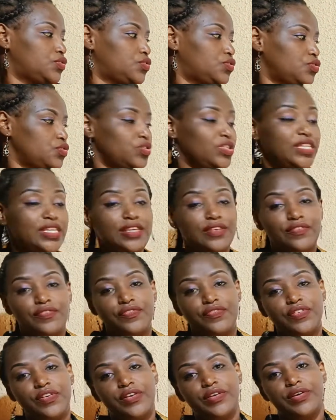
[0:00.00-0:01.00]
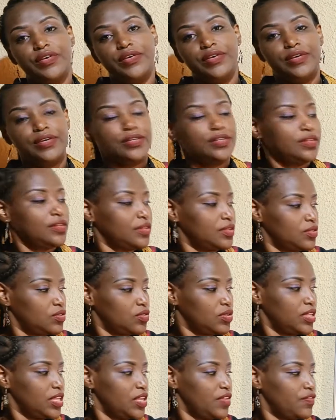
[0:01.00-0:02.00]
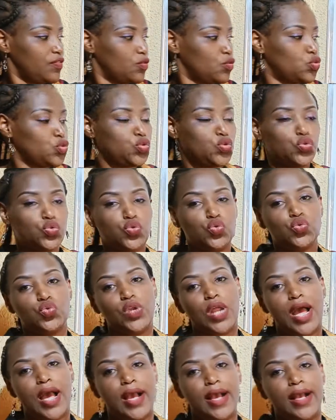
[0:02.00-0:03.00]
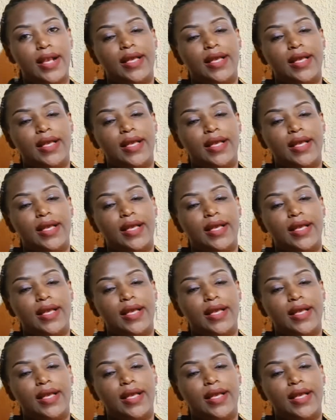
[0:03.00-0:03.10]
To leave gutura.